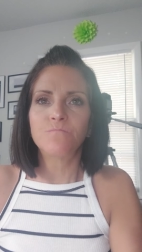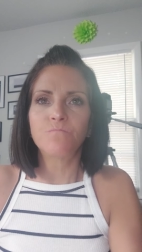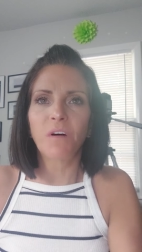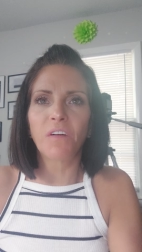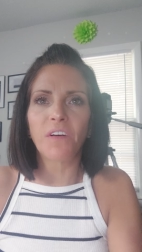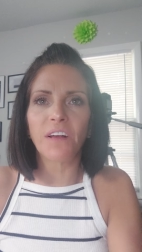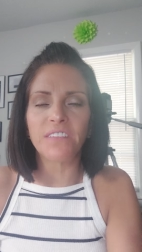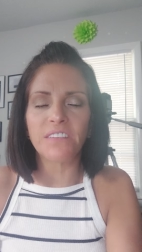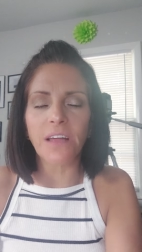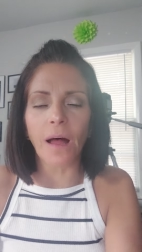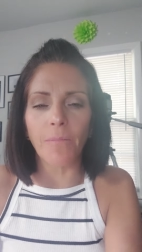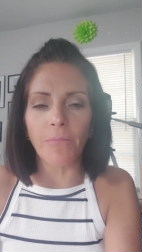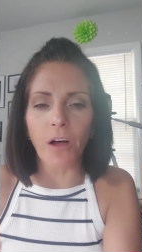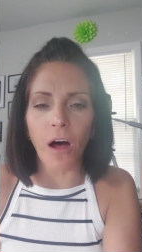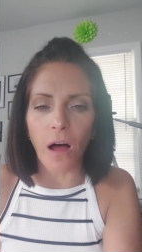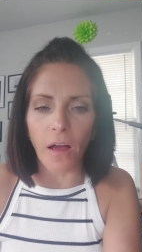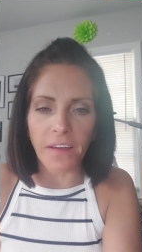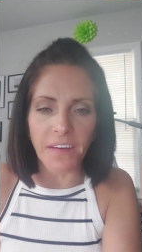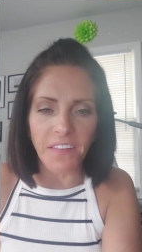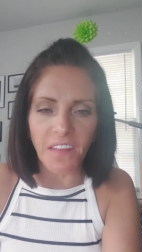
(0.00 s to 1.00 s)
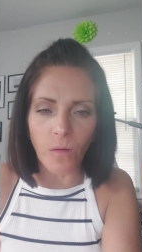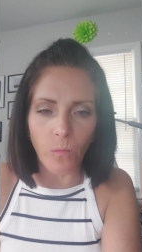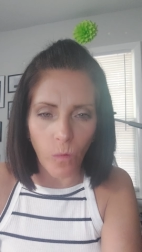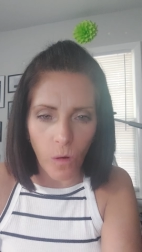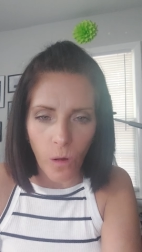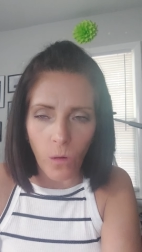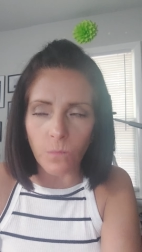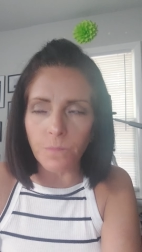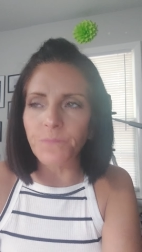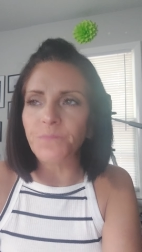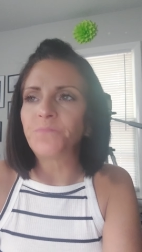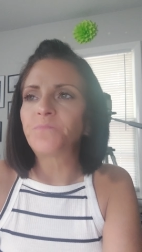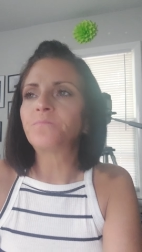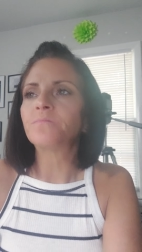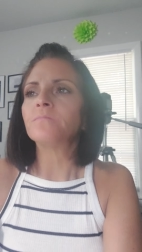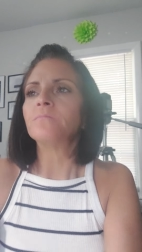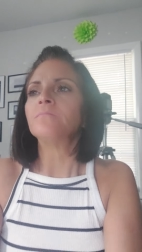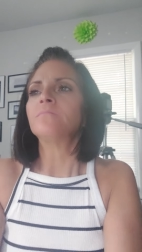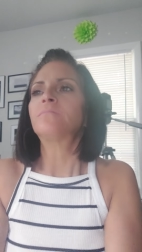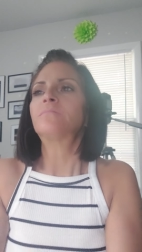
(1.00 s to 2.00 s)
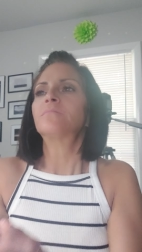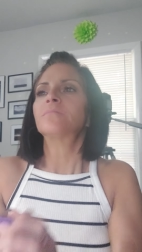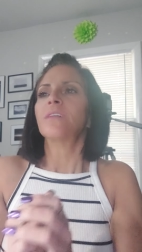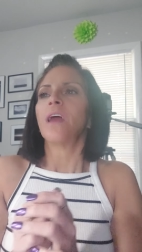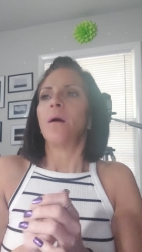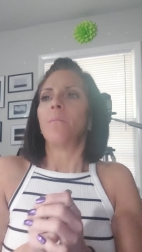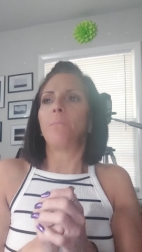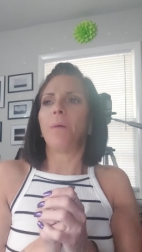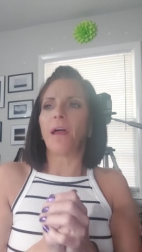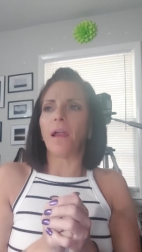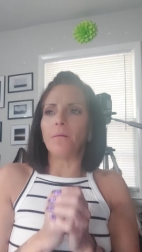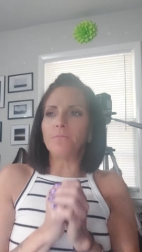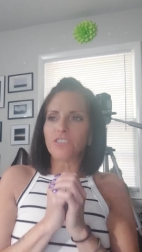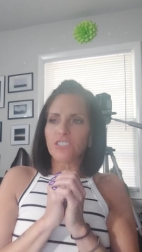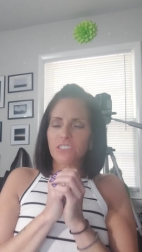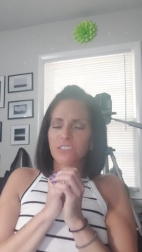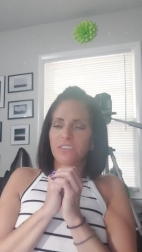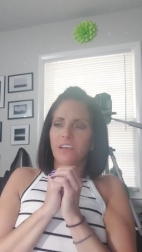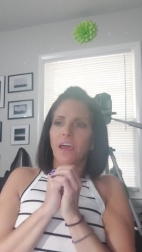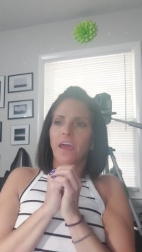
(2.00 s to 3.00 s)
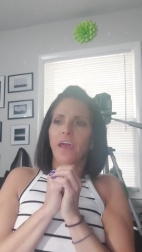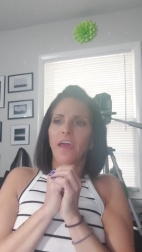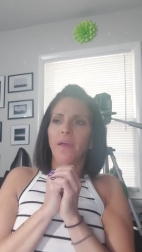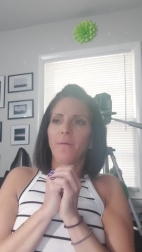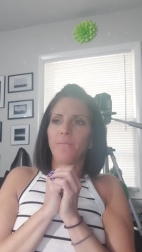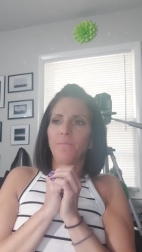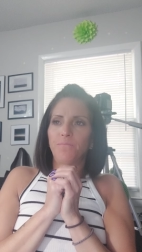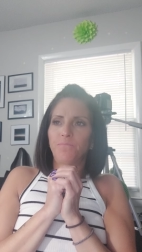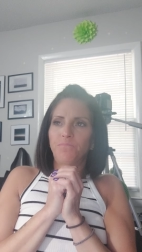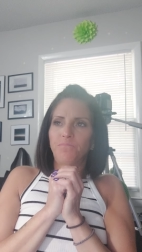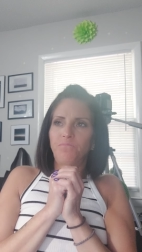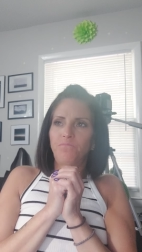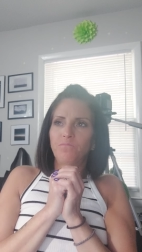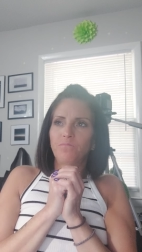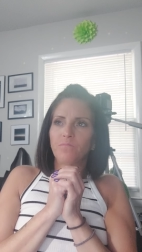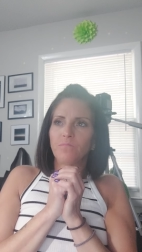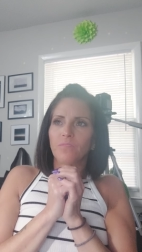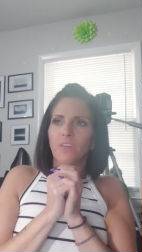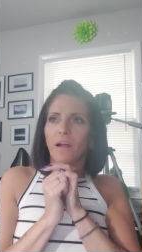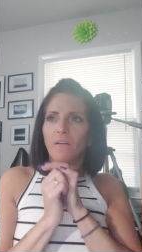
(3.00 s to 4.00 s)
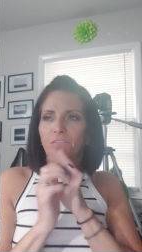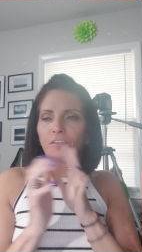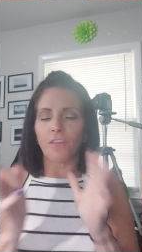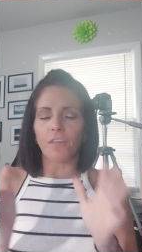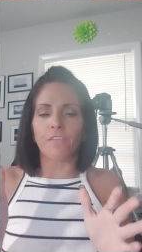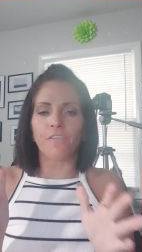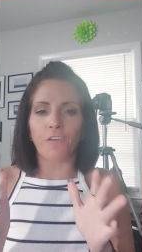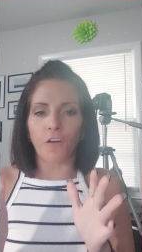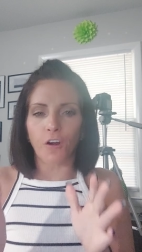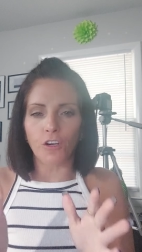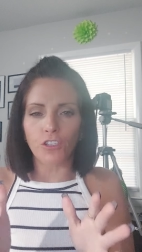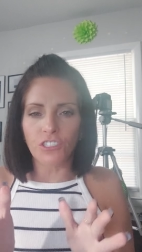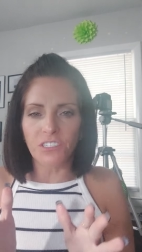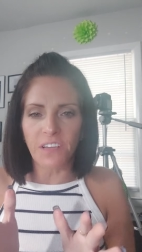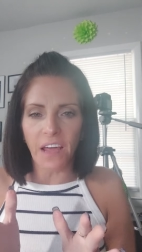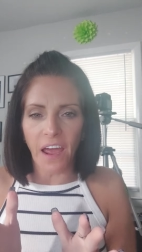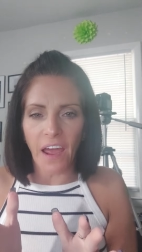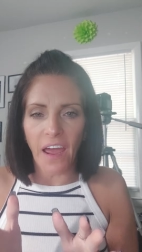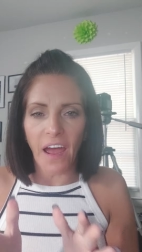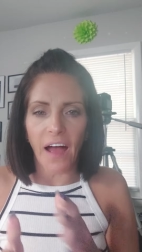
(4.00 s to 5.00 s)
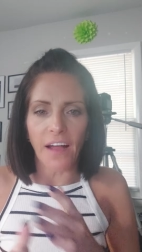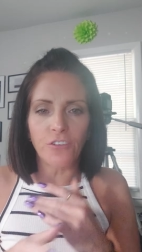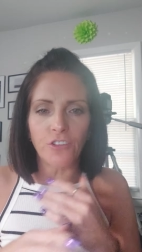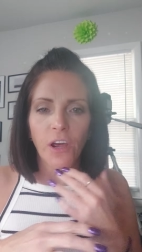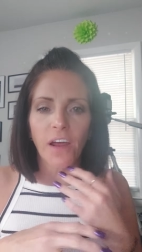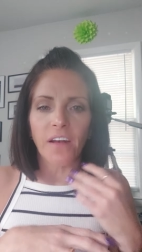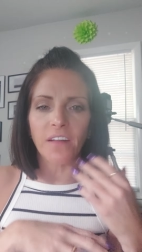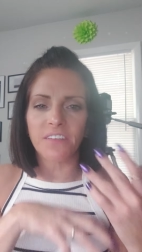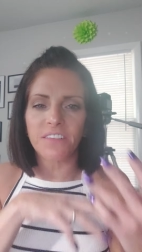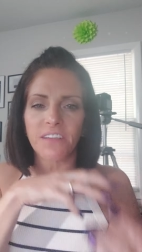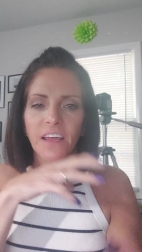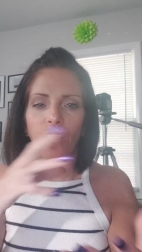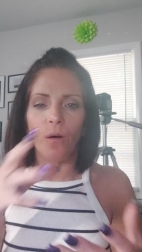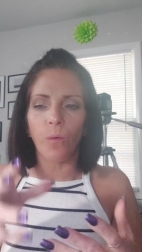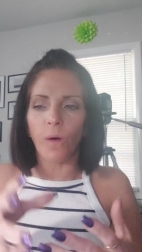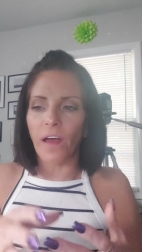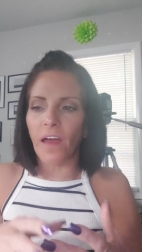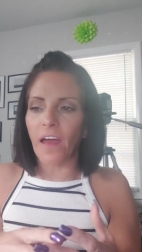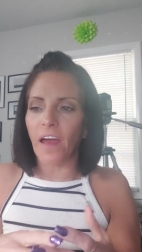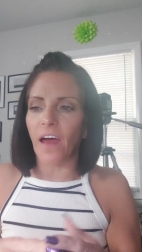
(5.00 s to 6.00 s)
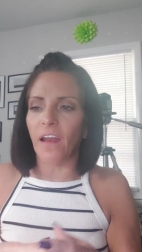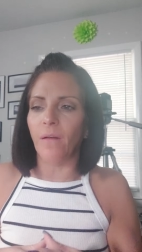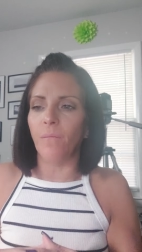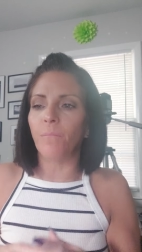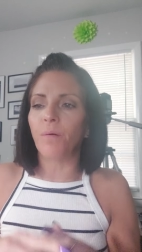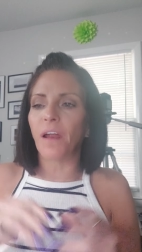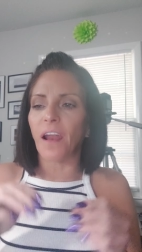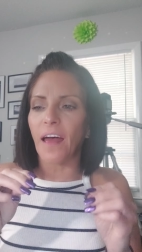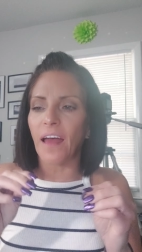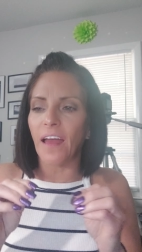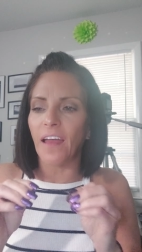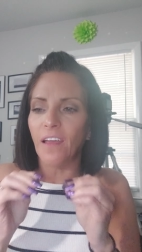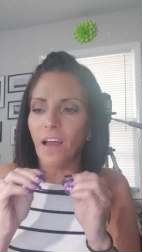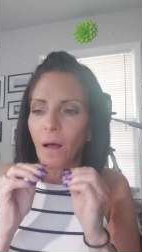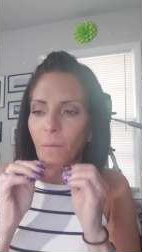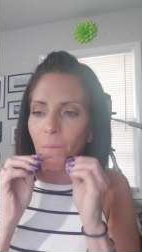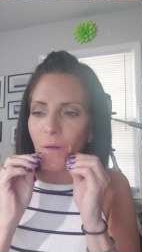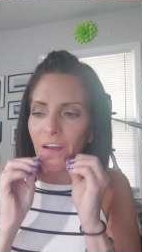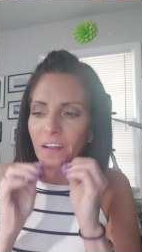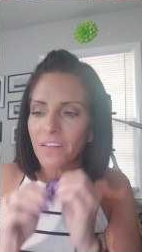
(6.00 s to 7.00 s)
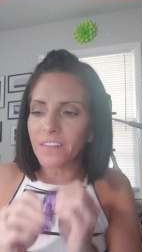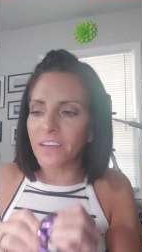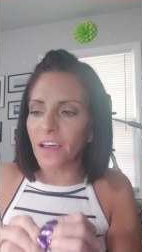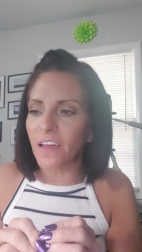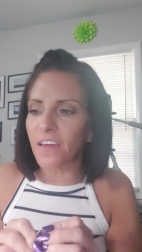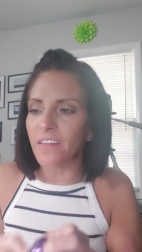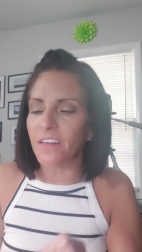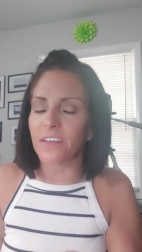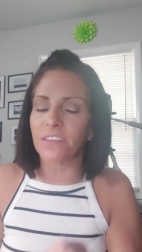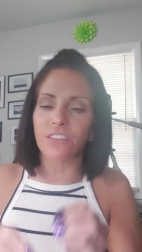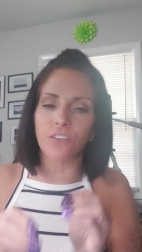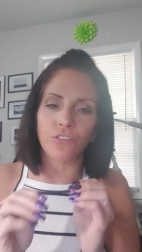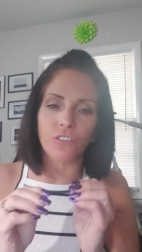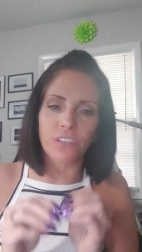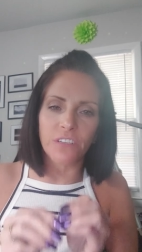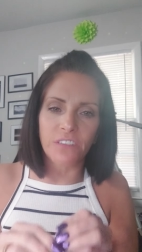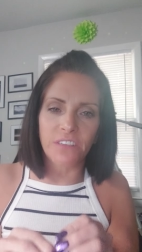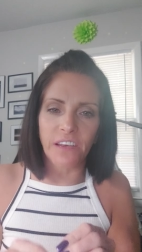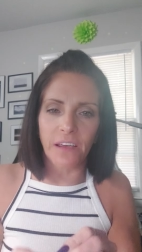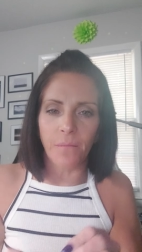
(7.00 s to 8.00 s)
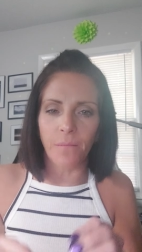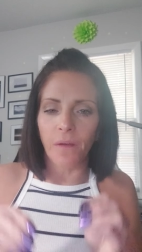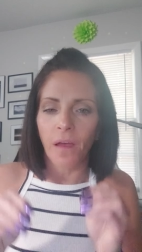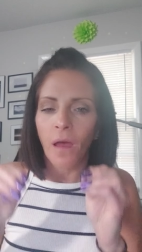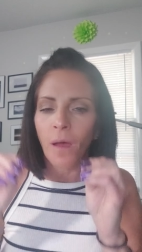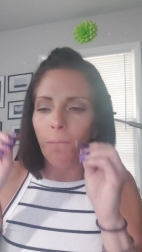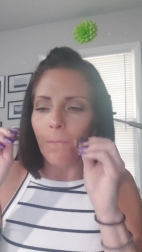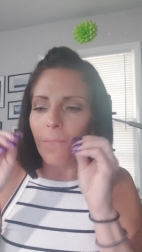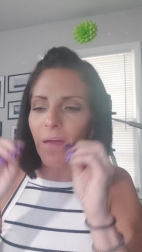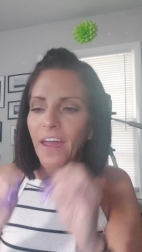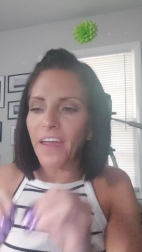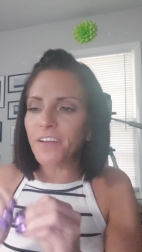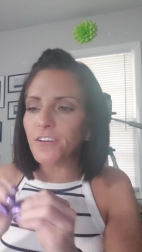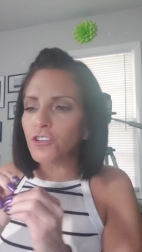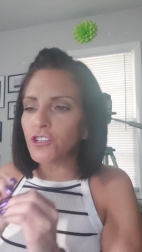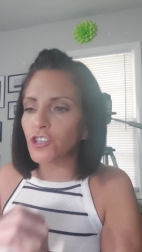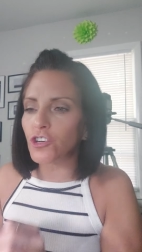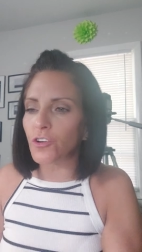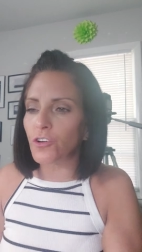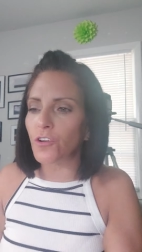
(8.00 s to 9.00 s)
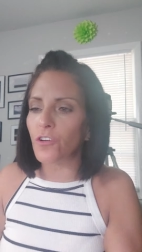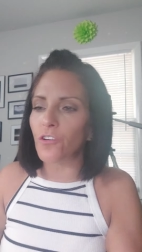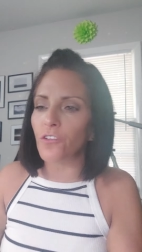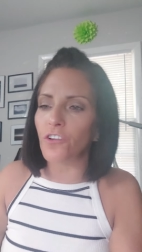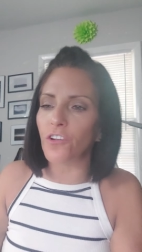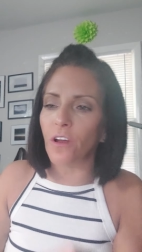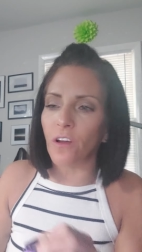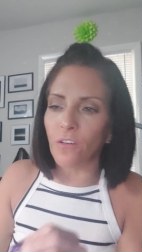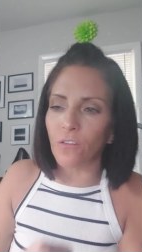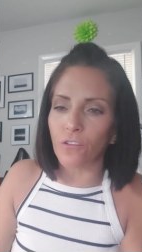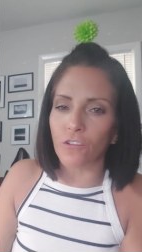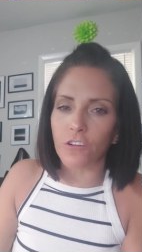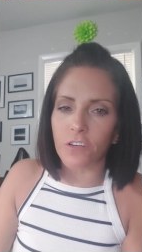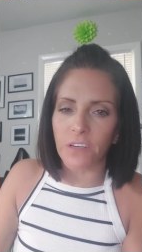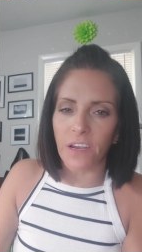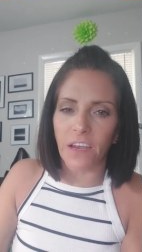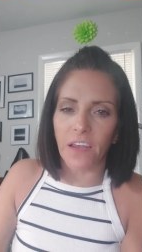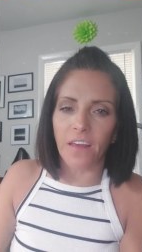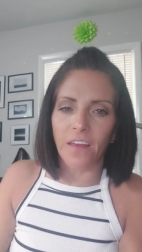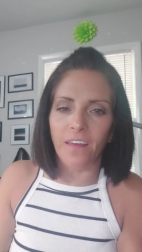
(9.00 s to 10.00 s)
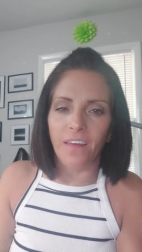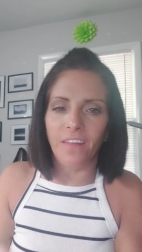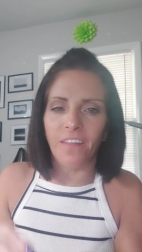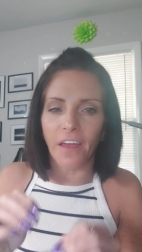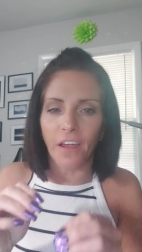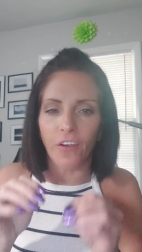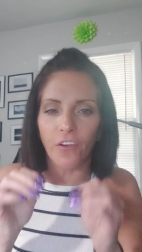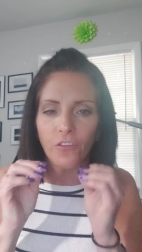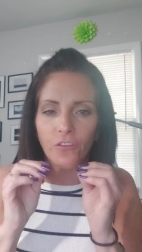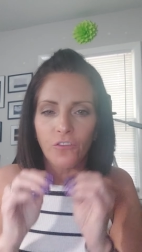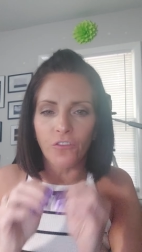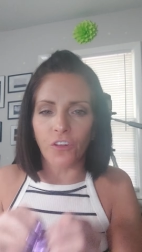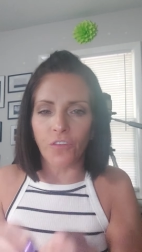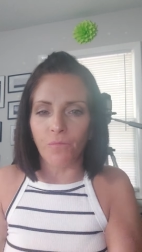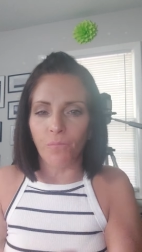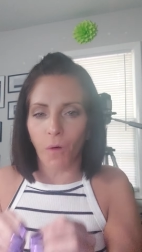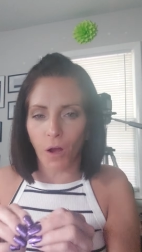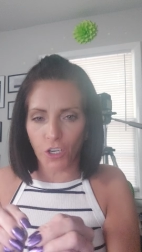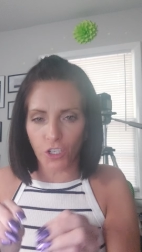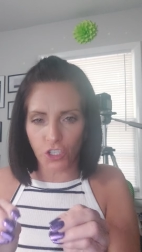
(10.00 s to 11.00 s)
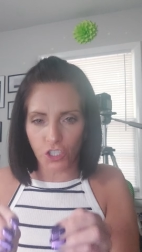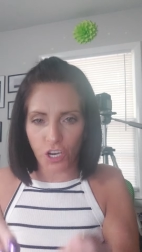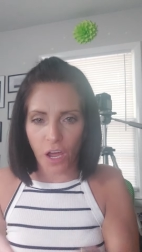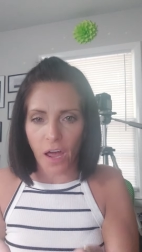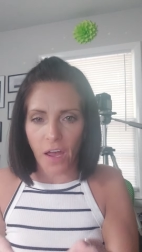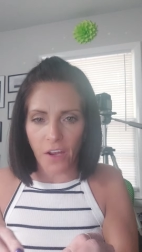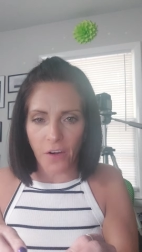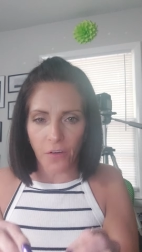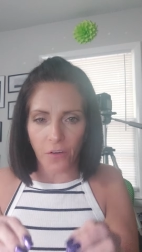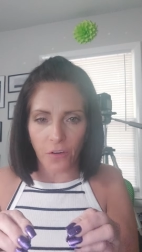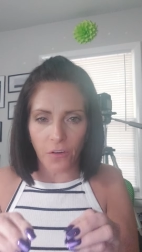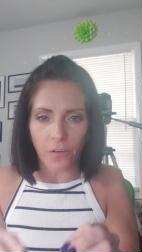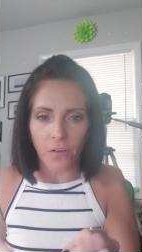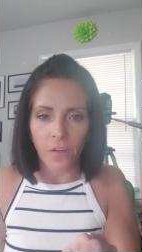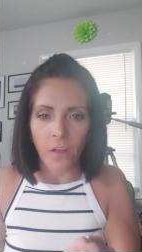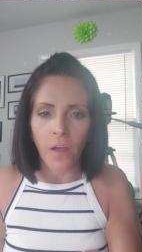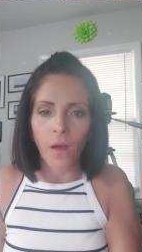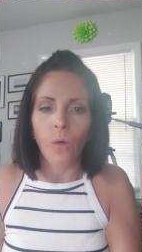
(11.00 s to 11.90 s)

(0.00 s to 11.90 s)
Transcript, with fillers: But if I stop talking, they won't. But I'm just saying, for the first day, I try to stay away. And but I, I'm going to tell you this. There's a tip. Make sure you understand that you're much tighter